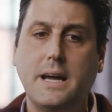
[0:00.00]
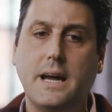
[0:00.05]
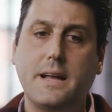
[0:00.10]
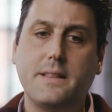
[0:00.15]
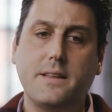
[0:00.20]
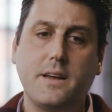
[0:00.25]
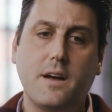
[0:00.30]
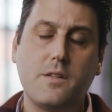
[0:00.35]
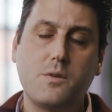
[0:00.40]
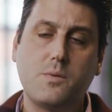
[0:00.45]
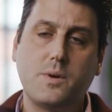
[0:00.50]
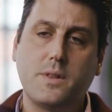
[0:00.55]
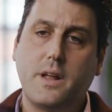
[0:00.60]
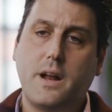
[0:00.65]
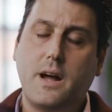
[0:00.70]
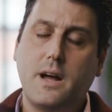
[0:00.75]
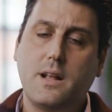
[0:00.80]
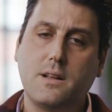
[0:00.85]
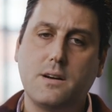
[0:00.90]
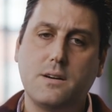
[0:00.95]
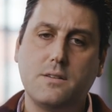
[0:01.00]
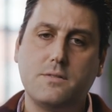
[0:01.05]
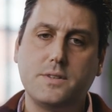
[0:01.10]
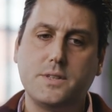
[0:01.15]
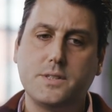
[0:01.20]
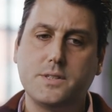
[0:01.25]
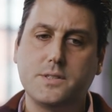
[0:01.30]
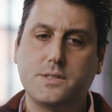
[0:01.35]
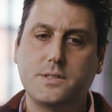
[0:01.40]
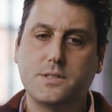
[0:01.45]
And the other one that I love
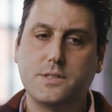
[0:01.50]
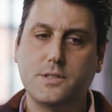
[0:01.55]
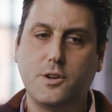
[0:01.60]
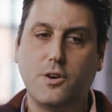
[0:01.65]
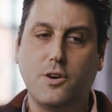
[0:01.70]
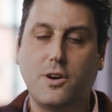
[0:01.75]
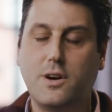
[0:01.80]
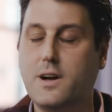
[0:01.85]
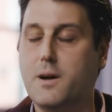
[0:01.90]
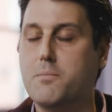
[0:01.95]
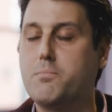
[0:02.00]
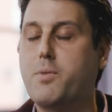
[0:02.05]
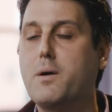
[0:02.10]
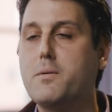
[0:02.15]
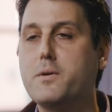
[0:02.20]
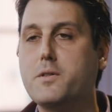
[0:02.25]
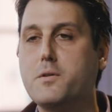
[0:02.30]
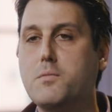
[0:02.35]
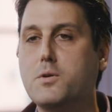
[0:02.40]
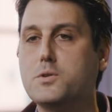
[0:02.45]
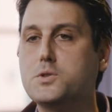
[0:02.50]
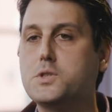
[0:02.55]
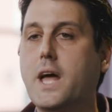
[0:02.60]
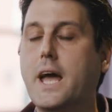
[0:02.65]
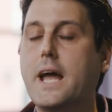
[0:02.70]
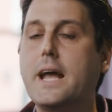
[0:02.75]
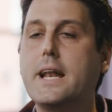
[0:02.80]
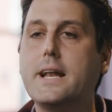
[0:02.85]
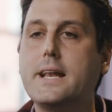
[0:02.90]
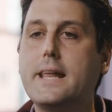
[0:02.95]
is, you know, I'm probably the most
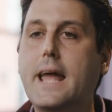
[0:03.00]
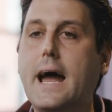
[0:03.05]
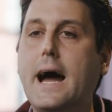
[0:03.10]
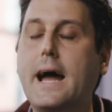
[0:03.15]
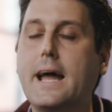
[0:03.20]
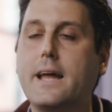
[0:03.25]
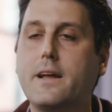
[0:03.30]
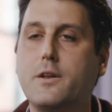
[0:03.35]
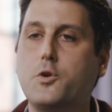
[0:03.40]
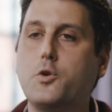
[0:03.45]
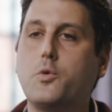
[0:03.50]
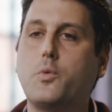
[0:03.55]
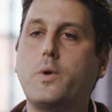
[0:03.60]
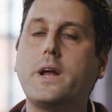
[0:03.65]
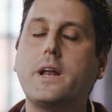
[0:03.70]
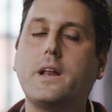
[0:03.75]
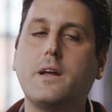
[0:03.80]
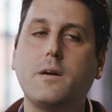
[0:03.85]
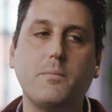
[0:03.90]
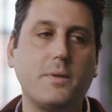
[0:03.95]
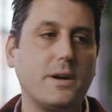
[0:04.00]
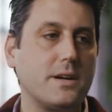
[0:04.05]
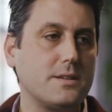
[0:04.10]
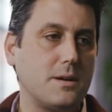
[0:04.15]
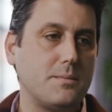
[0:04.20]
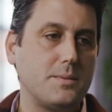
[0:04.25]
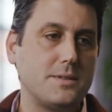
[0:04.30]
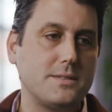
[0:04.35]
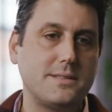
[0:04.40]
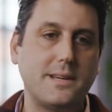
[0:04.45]
hated guy in uranium,
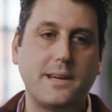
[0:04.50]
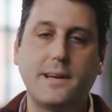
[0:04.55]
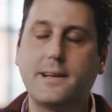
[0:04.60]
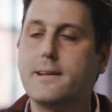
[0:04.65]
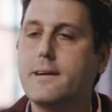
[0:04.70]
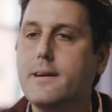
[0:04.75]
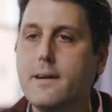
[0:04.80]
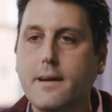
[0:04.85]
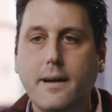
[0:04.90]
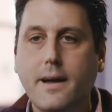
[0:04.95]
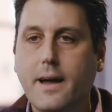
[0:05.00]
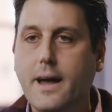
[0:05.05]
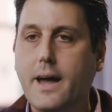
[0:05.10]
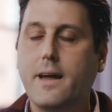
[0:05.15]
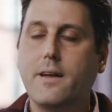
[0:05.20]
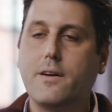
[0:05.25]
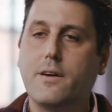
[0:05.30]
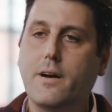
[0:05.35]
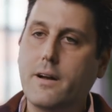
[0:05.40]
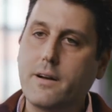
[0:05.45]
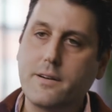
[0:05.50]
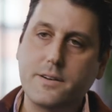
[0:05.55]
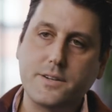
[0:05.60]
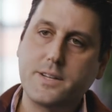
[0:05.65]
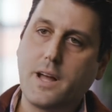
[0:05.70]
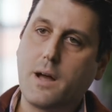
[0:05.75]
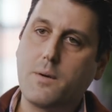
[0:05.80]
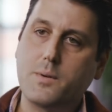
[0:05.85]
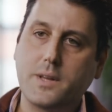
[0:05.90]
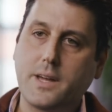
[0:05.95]
because I've been saying, hey, you got to
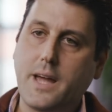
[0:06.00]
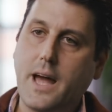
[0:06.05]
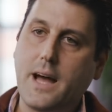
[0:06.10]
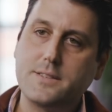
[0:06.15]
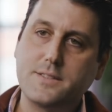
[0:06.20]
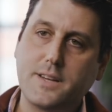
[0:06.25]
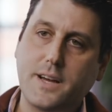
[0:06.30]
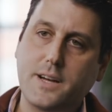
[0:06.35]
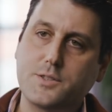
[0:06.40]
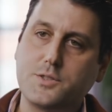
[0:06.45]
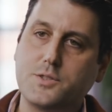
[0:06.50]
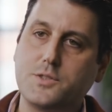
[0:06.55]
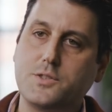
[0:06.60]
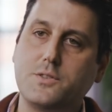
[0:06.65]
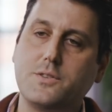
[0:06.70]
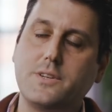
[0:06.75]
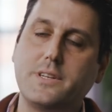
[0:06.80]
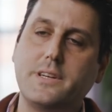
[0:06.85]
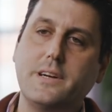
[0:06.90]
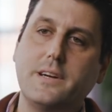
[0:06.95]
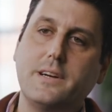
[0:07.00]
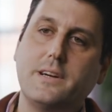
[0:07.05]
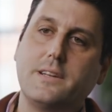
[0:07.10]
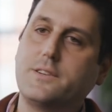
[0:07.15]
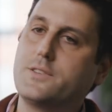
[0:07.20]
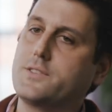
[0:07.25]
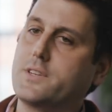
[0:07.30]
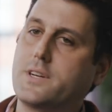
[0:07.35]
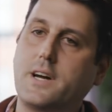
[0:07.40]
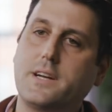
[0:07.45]
understand what the Kazakhs are doing.
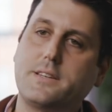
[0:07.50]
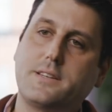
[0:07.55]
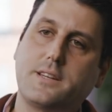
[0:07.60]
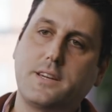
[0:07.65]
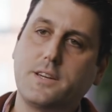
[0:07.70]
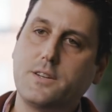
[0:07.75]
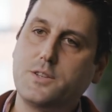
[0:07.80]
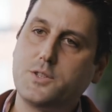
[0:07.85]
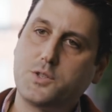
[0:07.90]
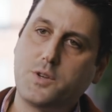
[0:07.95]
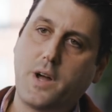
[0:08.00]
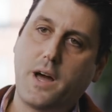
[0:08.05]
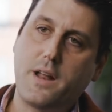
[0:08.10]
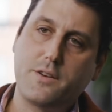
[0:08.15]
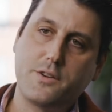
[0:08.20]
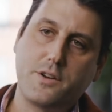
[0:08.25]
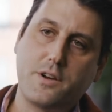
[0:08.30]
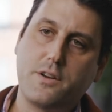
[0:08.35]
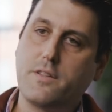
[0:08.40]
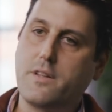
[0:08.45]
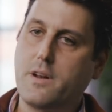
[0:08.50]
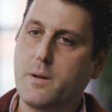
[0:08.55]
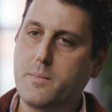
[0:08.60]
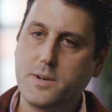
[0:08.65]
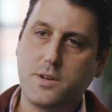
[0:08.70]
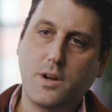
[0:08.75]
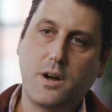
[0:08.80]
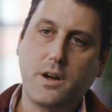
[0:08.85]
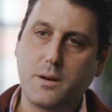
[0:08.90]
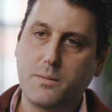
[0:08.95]
There's a cut to kill strategy here that I've
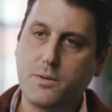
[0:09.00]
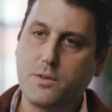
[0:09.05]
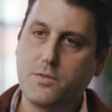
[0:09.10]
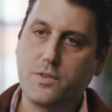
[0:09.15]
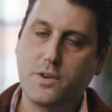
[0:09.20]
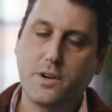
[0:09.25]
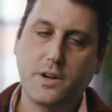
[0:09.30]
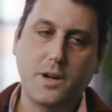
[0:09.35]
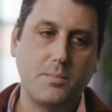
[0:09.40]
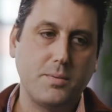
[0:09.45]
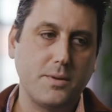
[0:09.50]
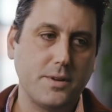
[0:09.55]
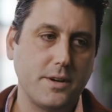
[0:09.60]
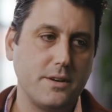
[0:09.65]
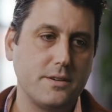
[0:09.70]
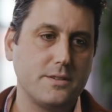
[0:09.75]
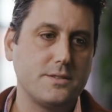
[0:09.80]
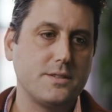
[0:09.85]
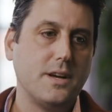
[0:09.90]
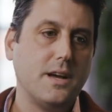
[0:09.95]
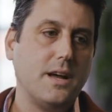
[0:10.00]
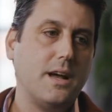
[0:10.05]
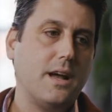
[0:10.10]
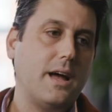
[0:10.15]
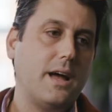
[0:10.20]
been talking about for a couple of years.